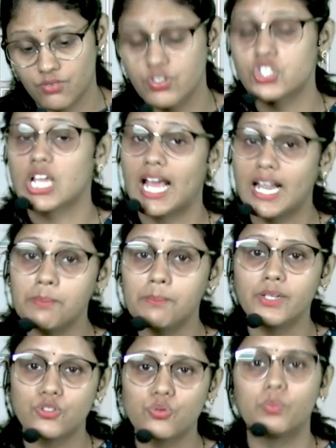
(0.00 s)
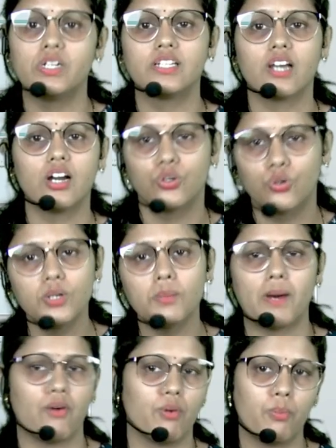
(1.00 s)
which helped me to build a good
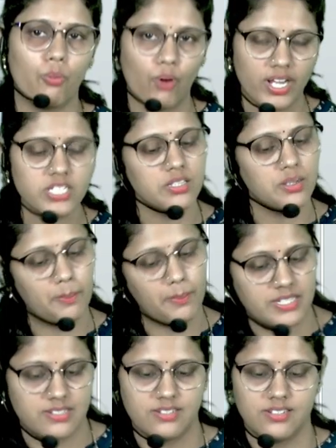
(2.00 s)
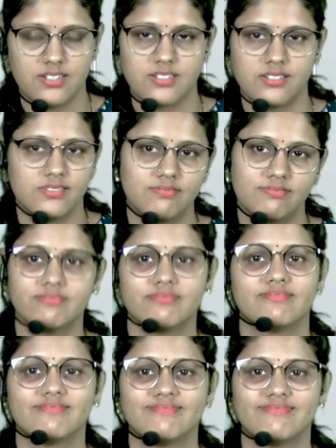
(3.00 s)
PowerPoint presentation.
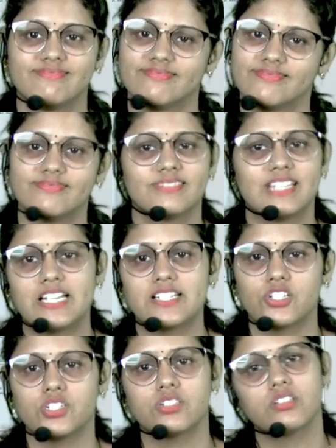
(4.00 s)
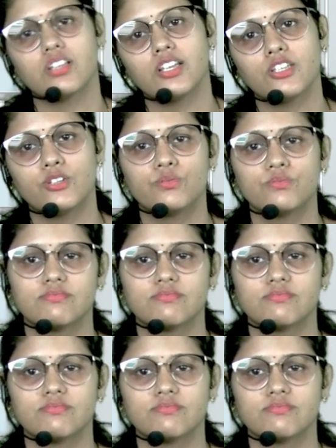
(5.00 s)
That's it. Thank you.